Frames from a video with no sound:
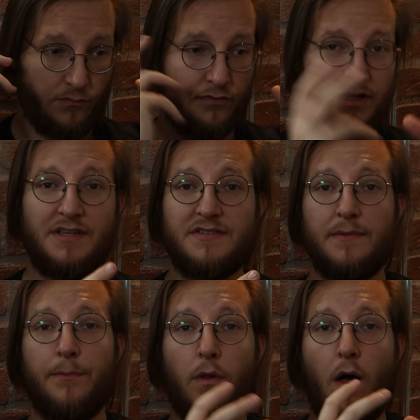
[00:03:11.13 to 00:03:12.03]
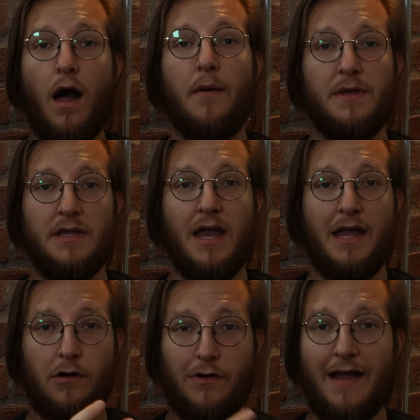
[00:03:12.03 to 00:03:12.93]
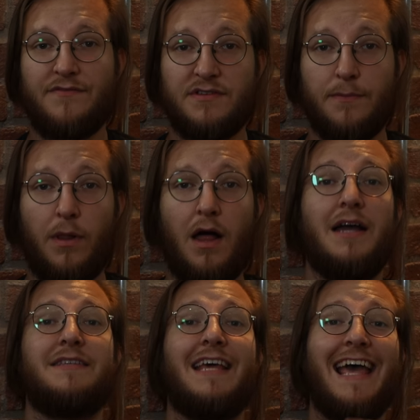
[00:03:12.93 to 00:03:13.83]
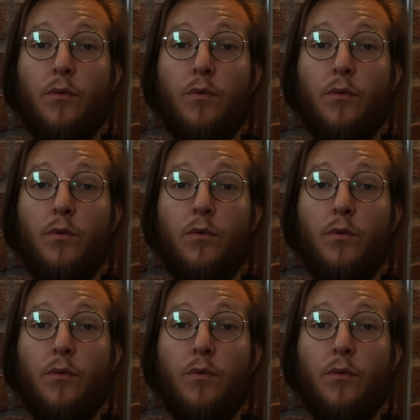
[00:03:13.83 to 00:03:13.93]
really simple hobby and craft supplies,